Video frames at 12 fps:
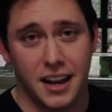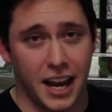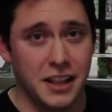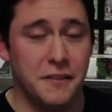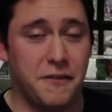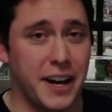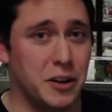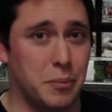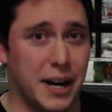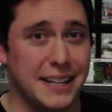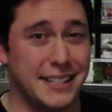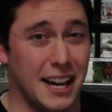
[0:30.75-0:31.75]
and the final
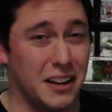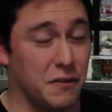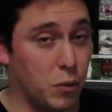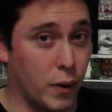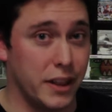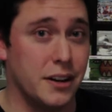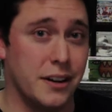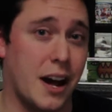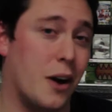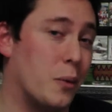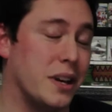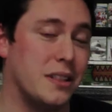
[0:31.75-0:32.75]
breakdown of whether or
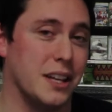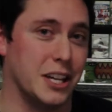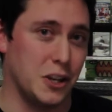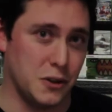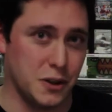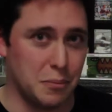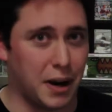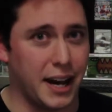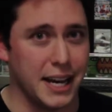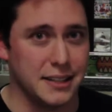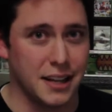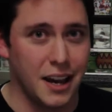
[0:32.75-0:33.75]
not we think you should
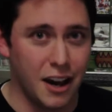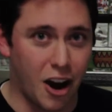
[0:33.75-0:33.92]
buy it.